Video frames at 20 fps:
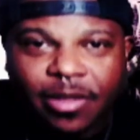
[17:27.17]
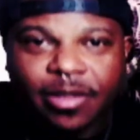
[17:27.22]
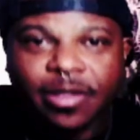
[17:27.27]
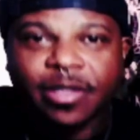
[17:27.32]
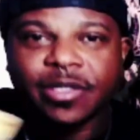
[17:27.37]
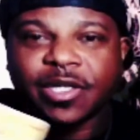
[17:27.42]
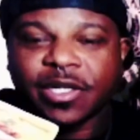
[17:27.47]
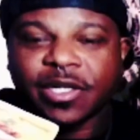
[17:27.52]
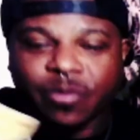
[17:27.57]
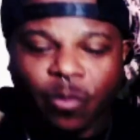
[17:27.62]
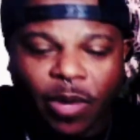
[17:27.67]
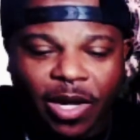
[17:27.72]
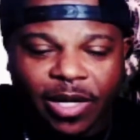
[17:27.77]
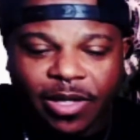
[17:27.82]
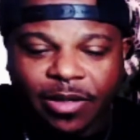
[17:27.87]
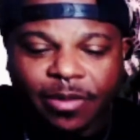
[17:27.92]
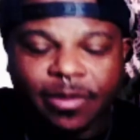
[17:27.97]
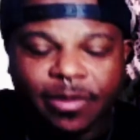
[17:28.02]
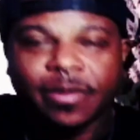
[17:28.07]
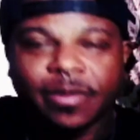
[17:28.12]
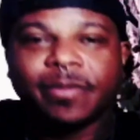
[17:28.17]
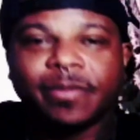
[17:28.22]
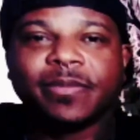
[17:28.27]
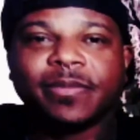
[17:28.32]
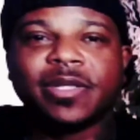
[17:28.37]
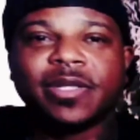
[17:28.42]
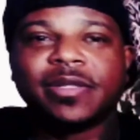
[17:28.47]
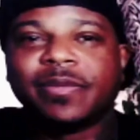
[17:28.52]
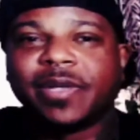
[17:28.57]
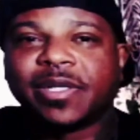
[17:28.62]
It's just one.
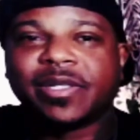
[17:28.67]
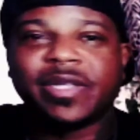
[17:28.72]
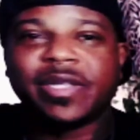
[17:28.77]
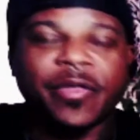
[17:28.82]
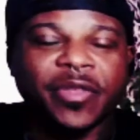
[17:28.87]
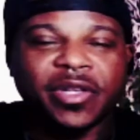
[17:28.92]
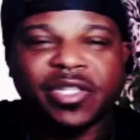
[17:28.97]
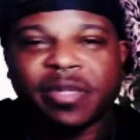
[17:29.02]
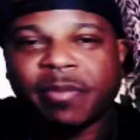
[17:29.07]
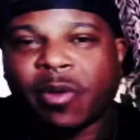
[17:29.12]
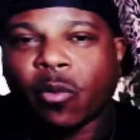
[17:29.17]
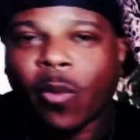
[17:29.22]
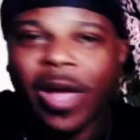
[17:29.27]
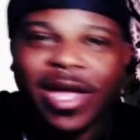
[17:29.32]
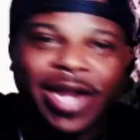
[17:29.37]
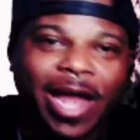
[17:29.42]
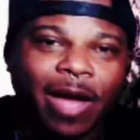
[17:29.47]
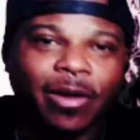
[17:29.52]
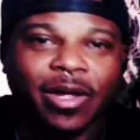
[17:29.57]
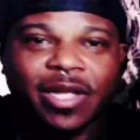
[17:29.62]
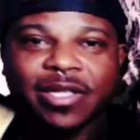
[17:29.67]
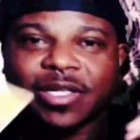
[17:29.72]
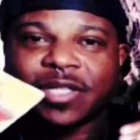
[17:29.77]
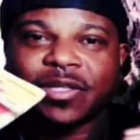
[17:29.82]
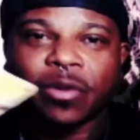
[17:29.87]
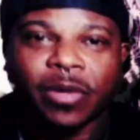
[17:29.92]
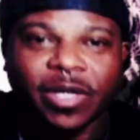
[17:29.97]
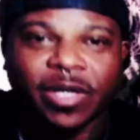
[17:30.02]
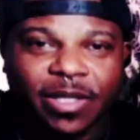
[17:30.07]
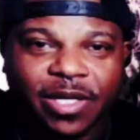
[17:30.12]
There's nothing to be weighed out because it's
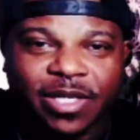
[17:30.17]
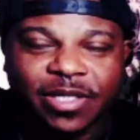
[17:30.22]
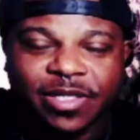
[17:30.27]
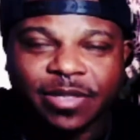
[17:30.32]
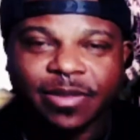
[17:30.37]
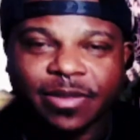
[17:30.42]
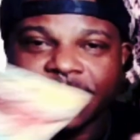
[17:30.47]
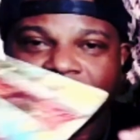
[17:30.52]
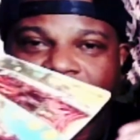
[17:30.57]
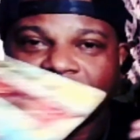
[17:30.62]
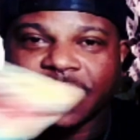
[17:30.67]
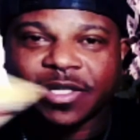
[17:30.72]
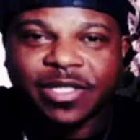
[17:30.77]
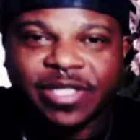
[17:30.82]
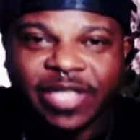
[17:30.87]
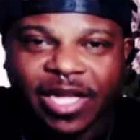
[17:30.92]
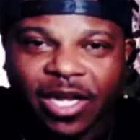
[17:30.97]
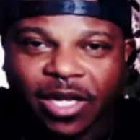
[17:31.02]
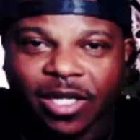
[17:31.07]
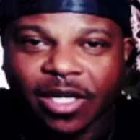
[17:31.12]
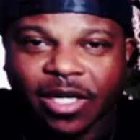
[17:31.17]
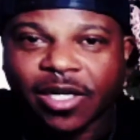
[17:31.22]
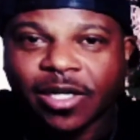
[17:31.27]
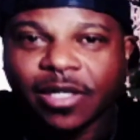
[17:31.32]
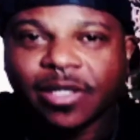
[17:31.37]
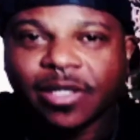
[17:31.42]
singular.